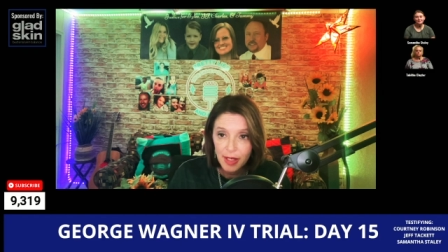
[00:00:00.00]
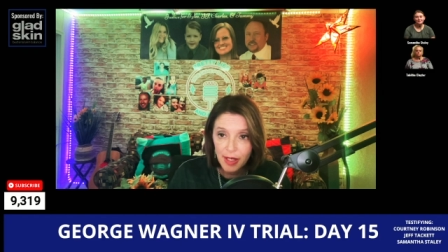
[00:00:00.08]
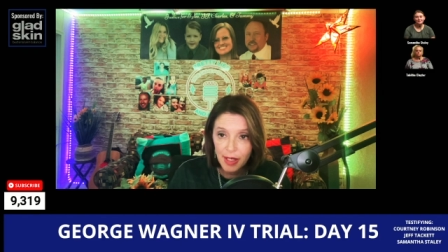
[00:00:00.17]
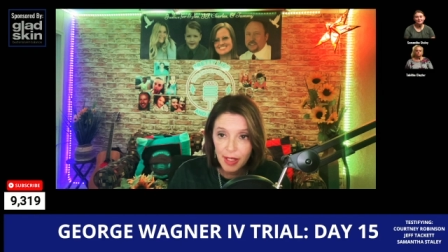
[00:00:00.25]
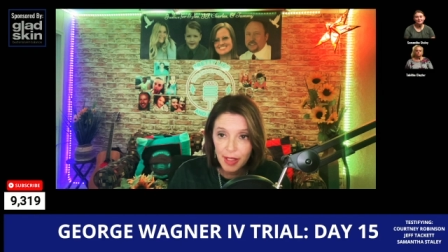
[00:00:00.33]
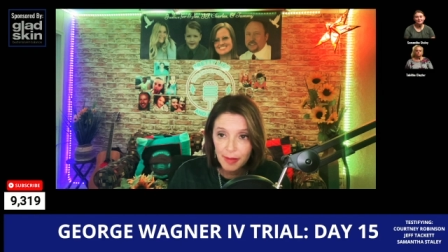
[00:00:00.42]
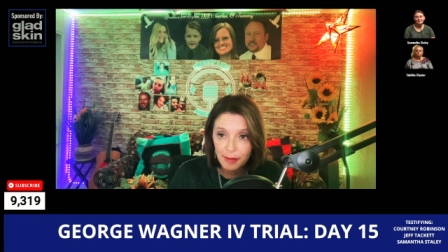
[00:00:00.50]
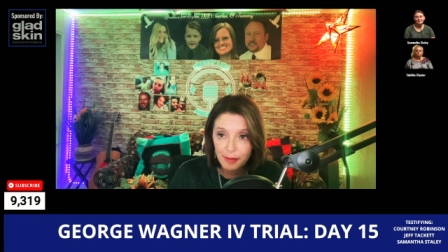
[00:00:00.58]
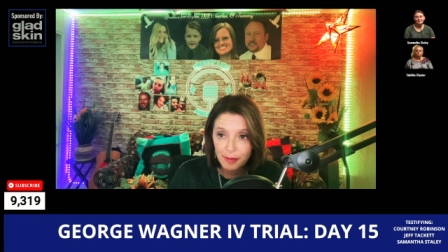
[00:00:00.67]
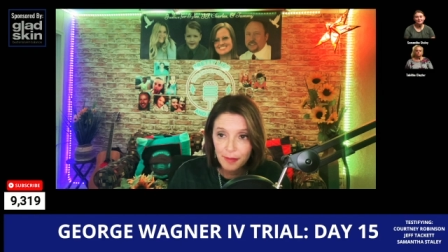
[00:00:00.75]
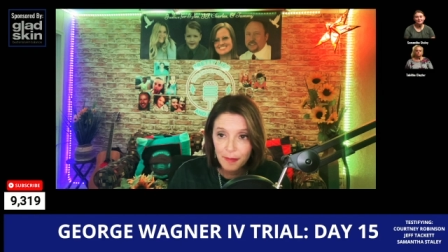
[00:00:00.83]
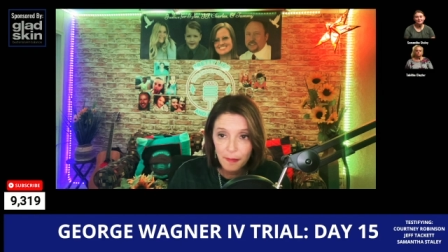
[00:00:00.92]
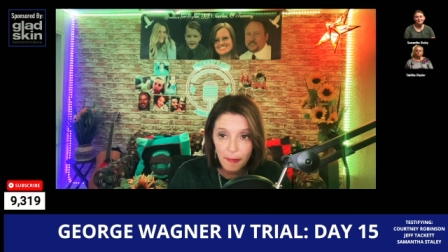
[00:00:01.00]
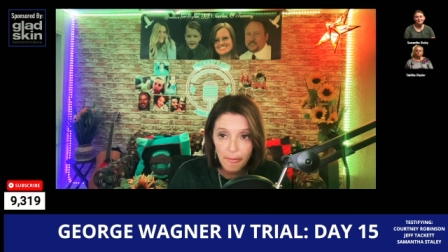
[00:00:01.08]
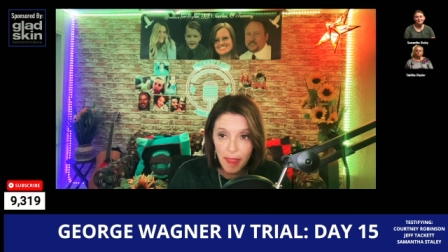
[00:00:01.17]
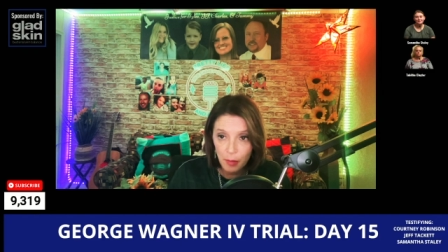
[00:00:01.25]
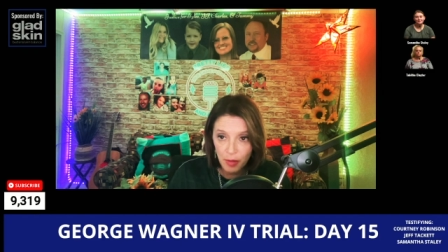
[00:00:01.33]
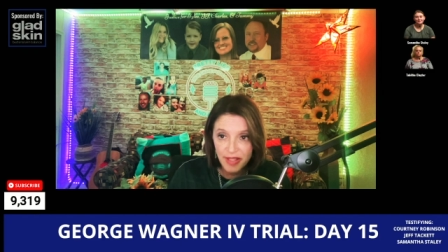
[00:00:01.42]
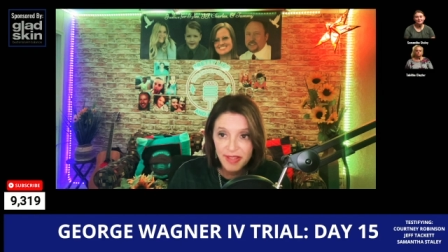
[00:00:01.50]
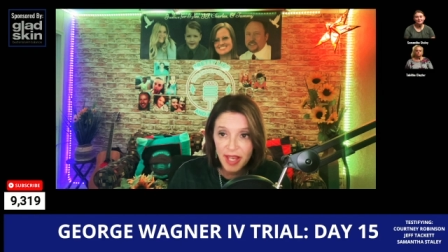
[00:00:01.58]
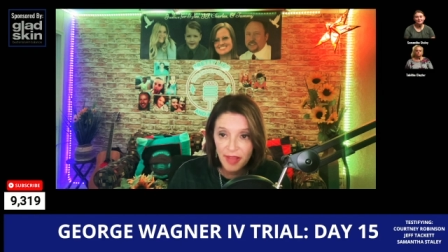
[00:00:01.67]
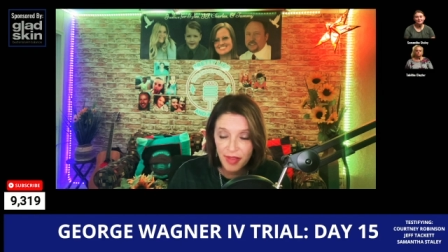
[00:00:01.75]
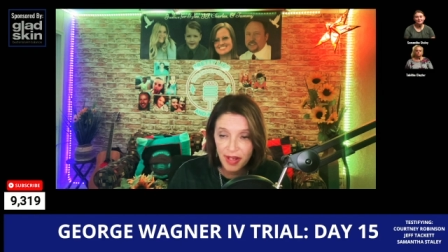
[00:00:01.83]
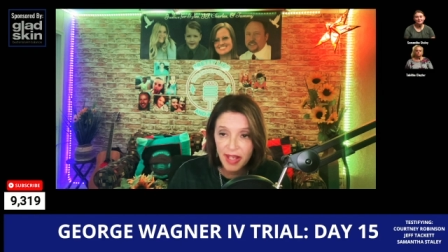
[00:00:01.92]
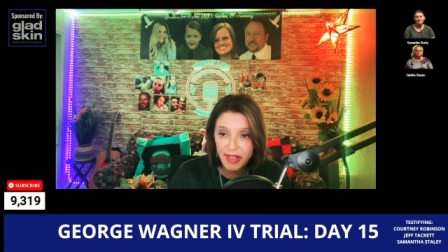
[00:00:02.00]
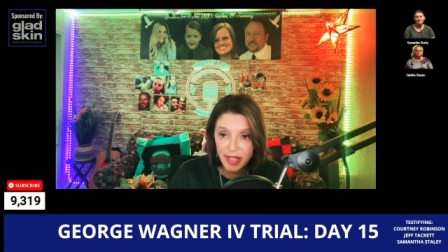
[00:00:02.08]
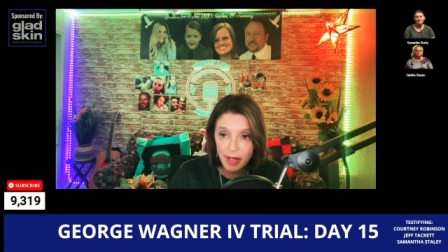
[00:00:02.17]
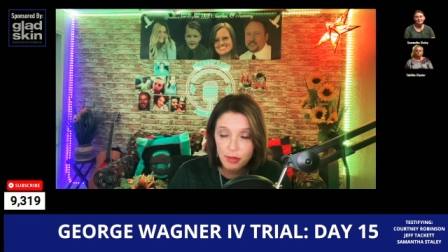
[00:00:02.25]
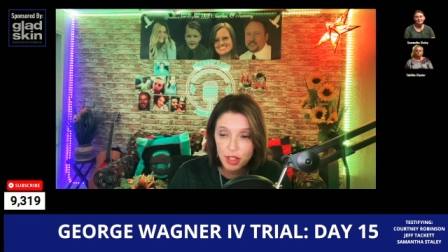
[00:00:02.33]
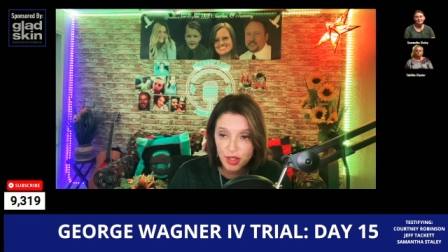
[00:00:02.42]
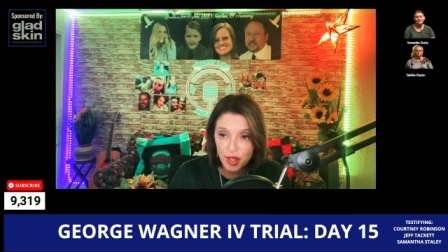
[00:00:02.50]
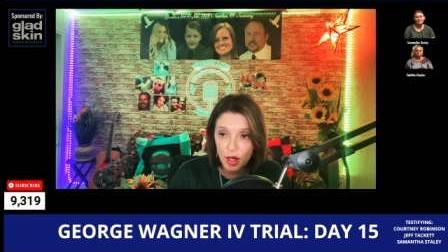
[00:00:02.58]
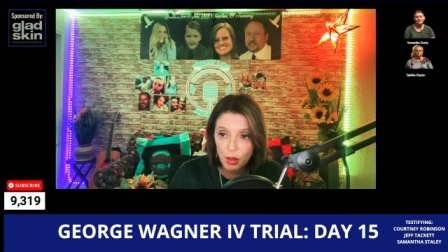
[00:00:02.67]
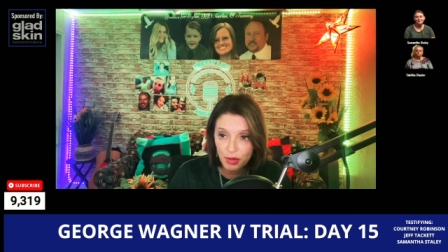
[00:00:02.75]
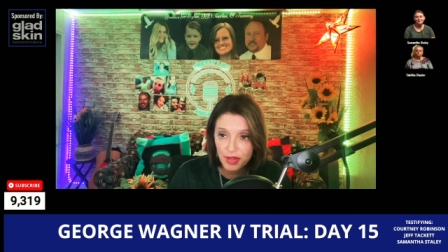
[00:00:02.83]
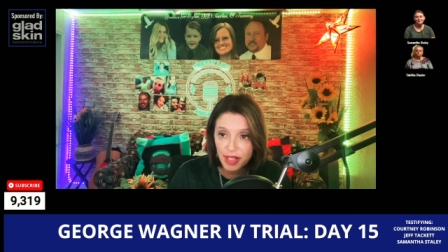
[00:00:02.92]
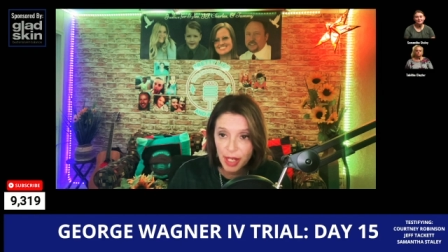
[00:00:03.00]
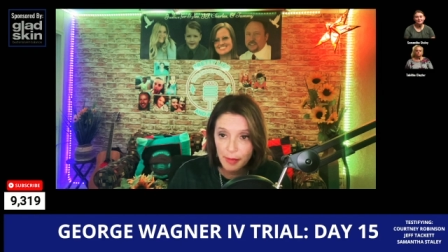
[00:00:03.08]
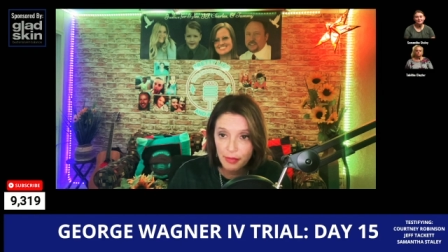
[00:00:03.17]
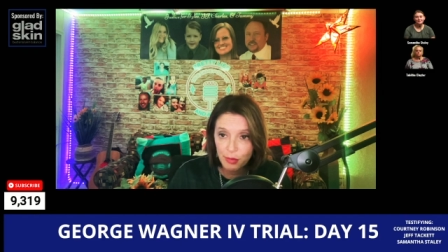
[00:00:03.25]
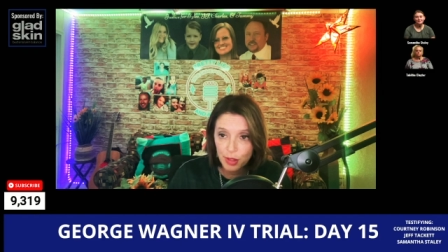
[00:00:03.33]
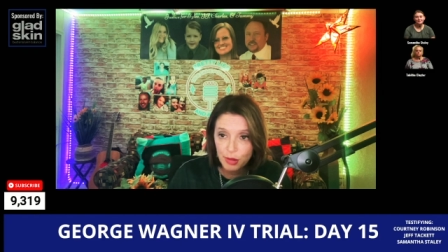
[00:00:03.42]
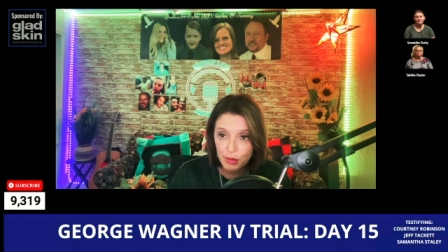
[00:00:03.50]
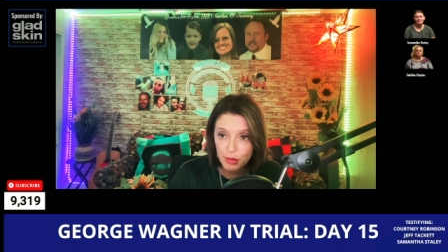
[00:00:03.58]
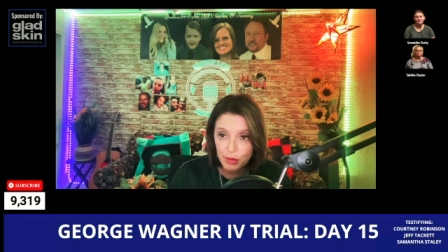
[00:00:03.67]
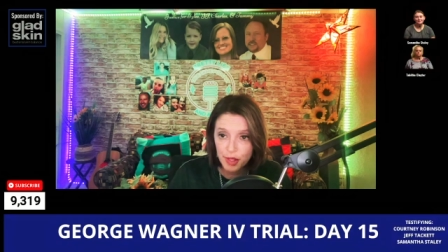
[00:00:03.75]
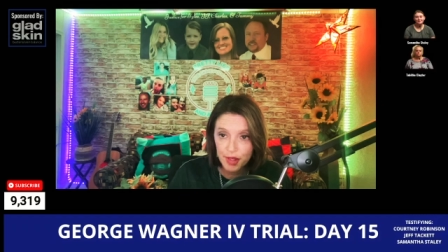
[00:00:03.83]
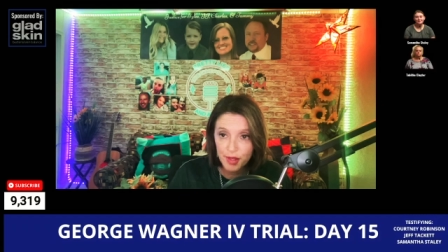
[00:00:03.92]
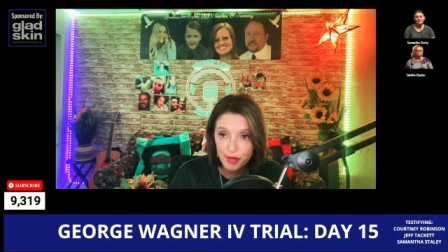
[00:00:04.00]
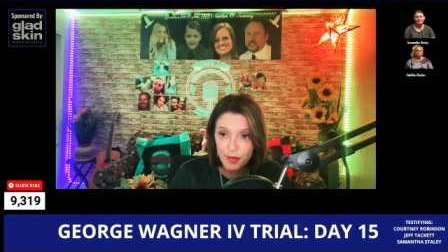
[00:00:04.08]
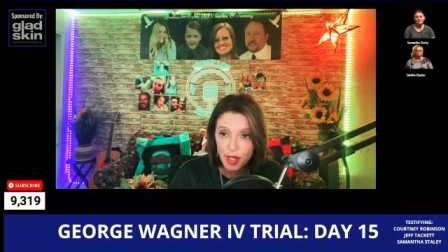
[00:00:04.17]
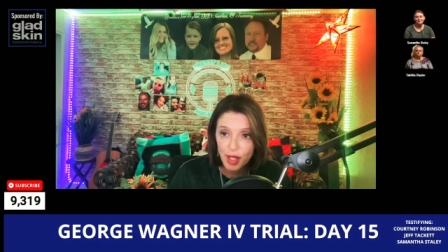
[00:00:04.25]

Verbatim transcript: Um, and we said the next time she saw her was the day before she was murdered.